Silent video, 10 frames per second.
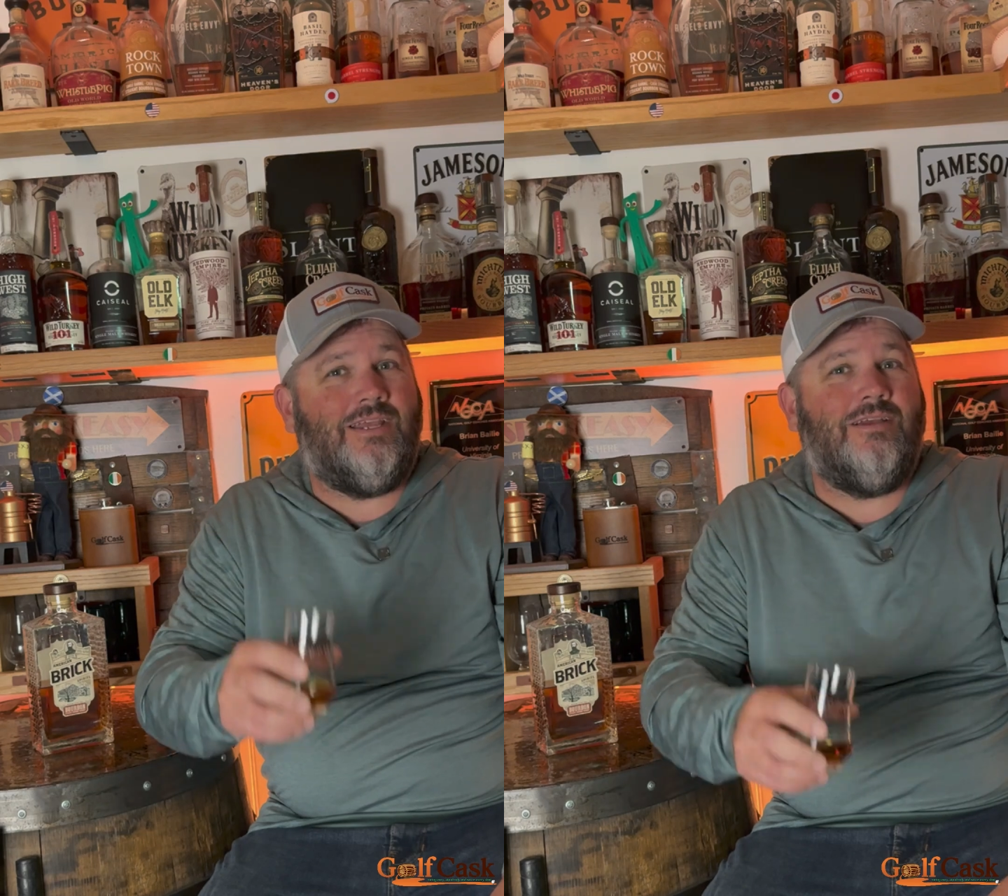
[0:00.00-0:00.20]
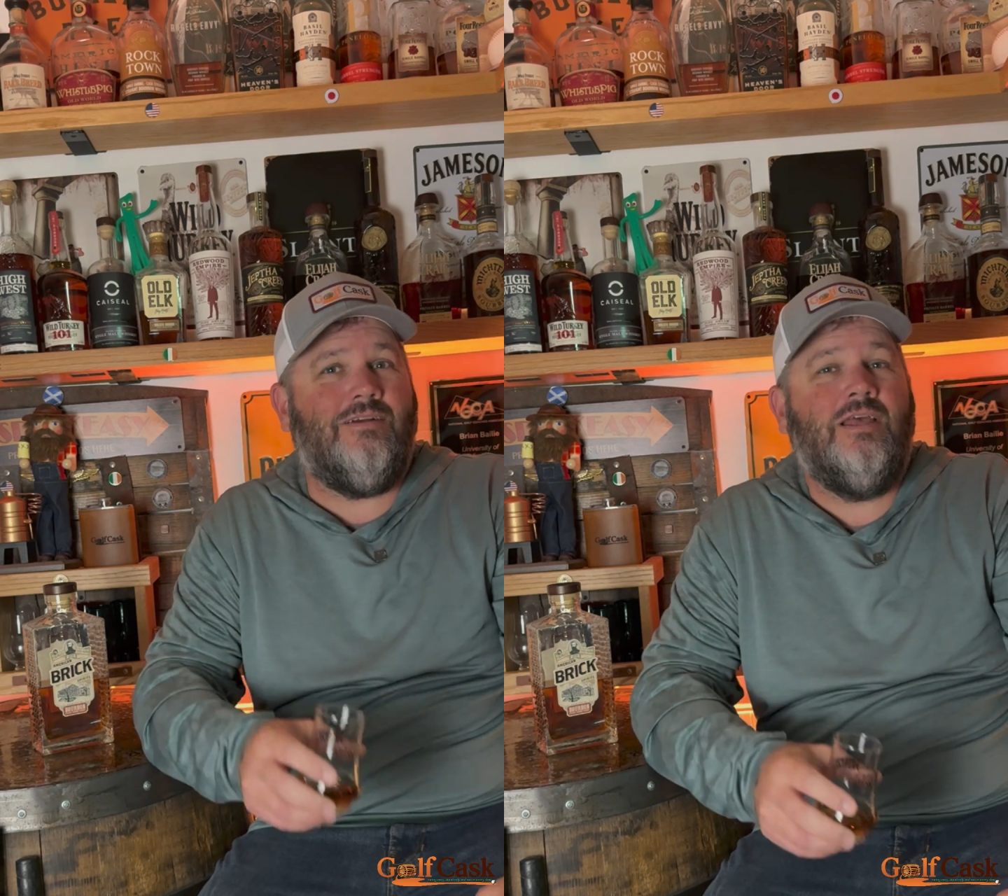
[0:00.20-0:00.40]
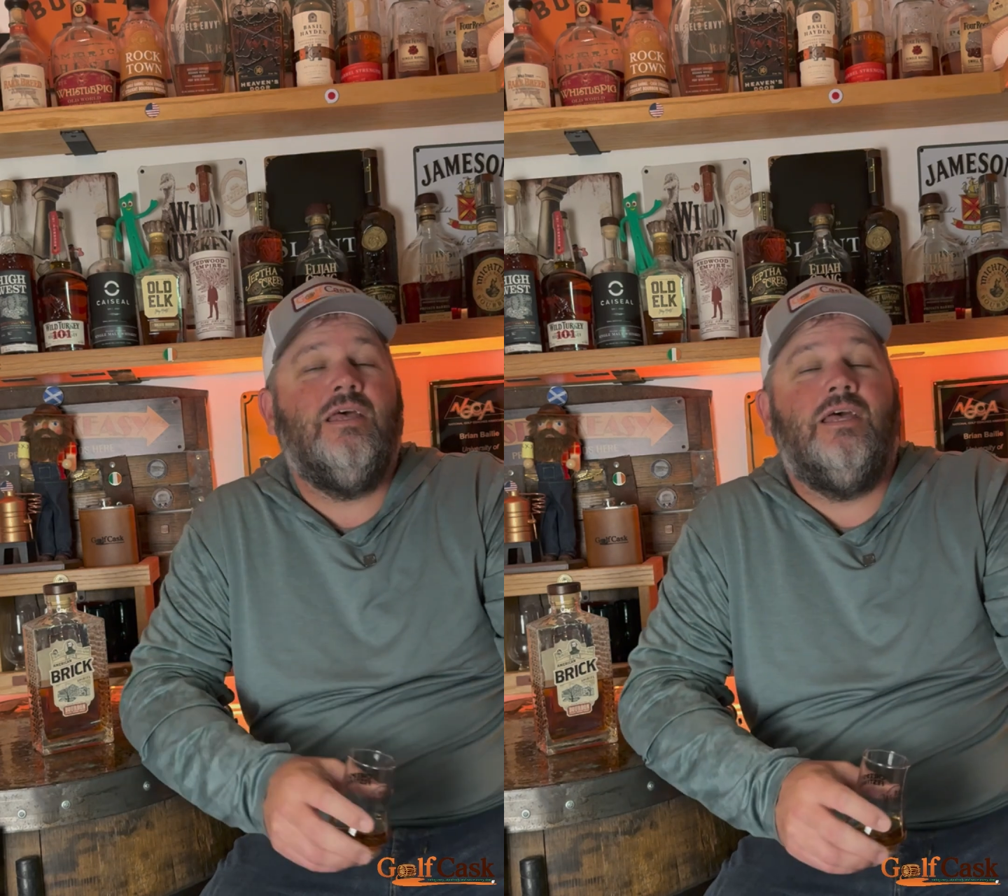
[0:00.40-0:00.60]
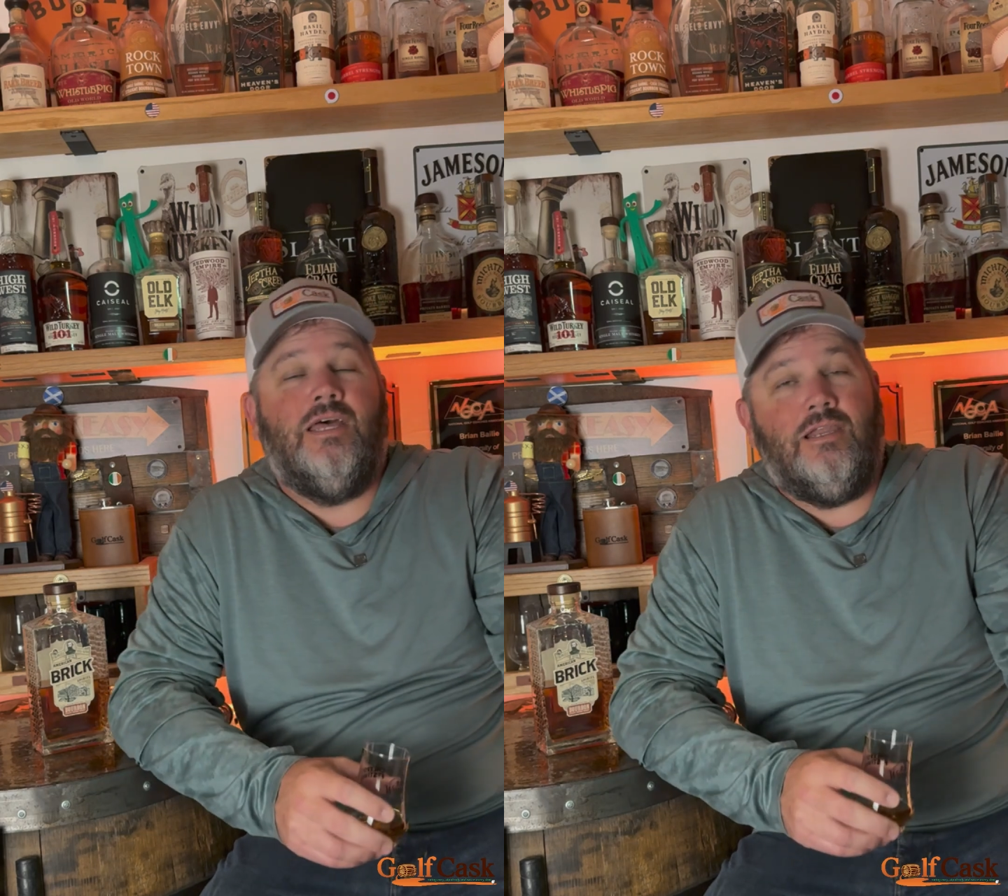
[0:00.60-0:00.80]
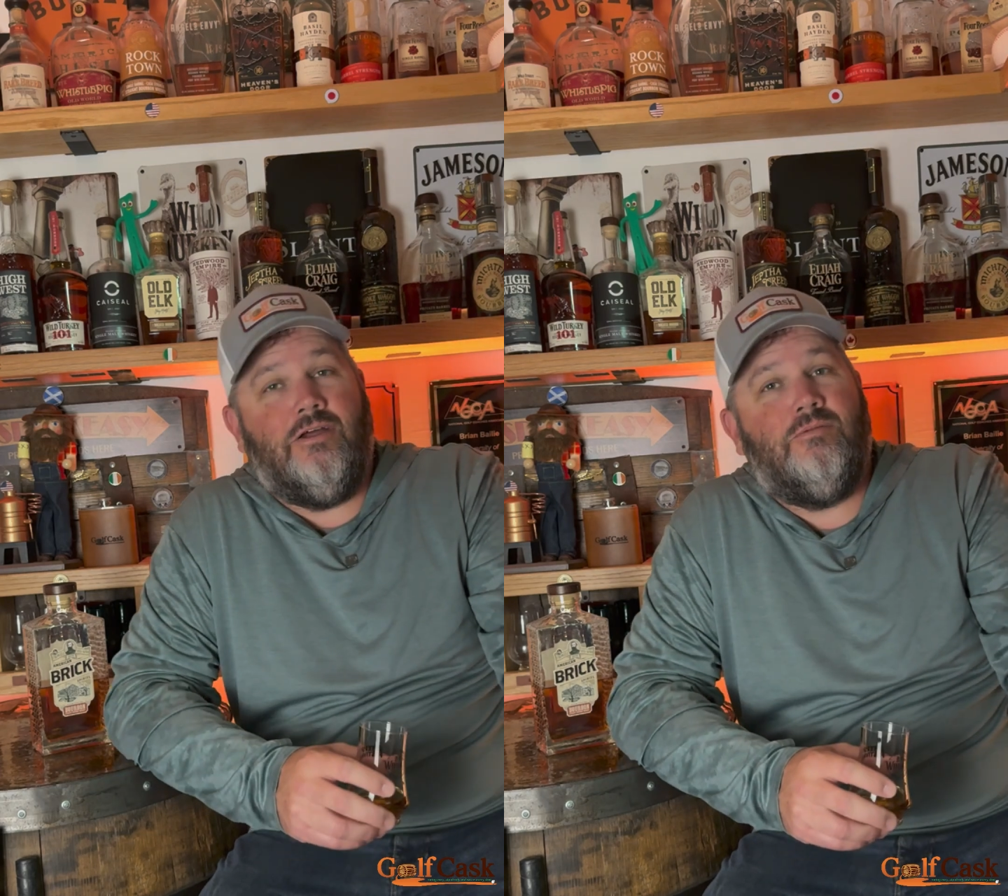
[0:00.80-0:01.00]
here
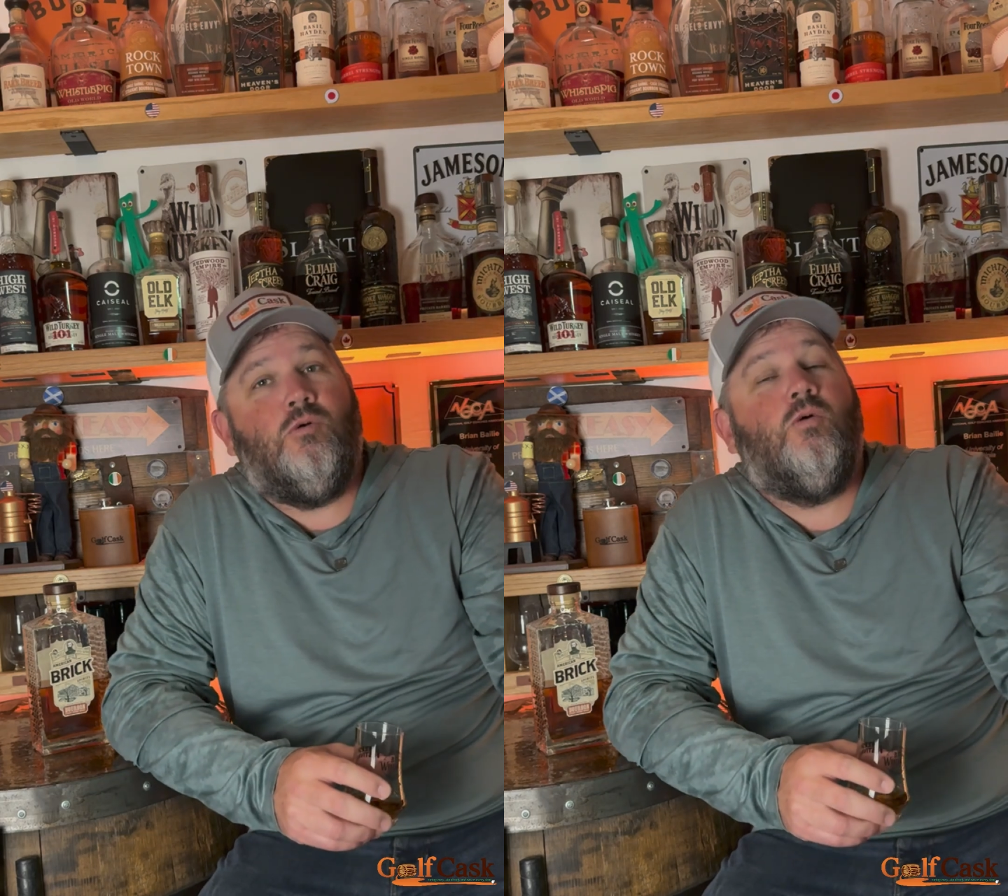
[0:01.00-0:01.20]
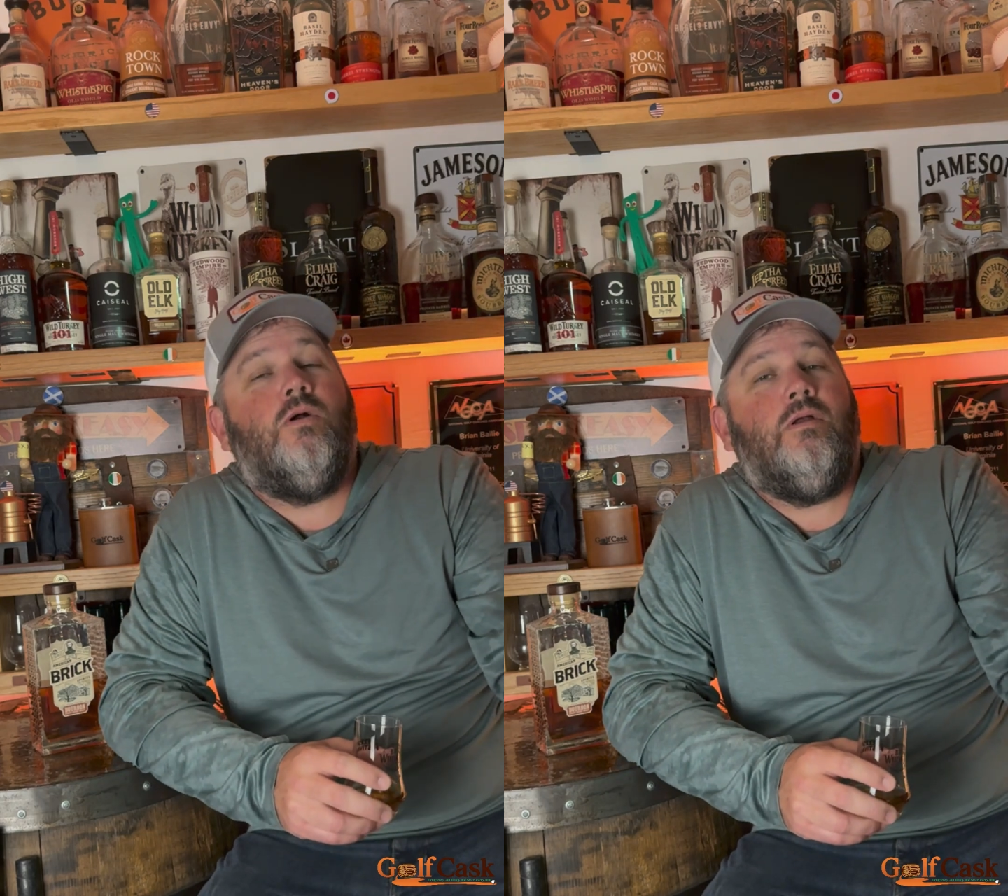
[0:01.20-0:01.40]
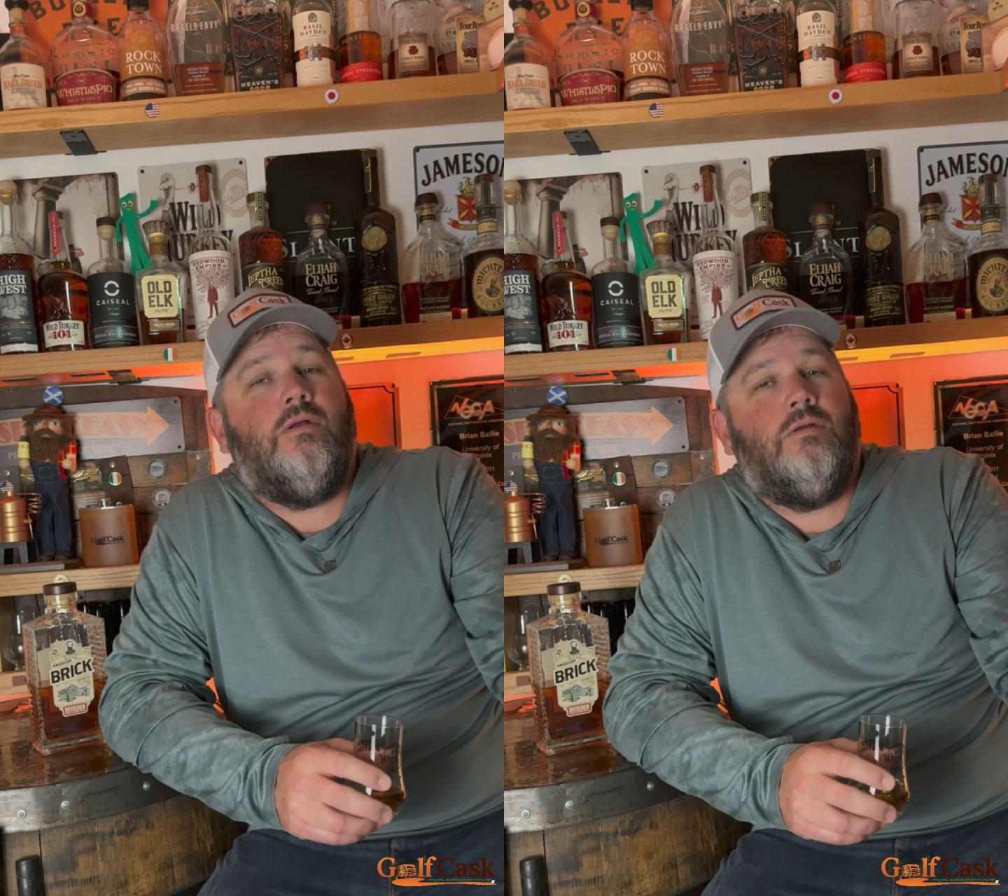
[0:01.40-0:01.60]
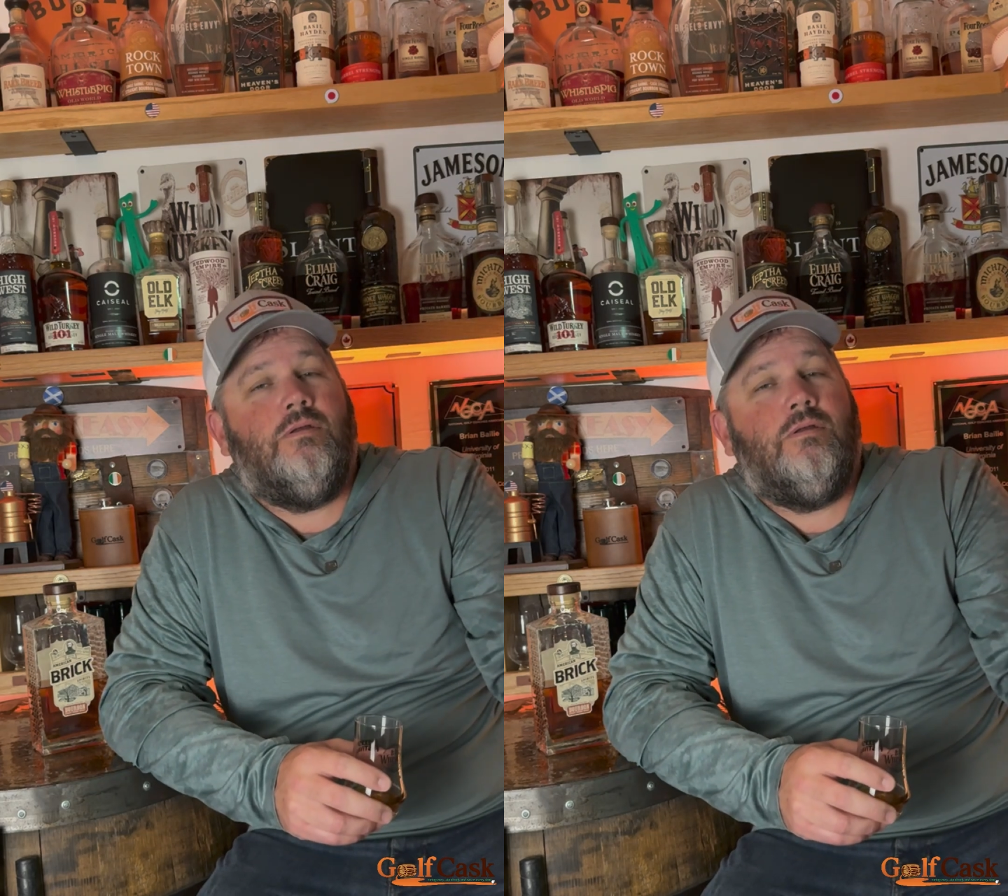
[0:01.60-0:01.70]
and learn more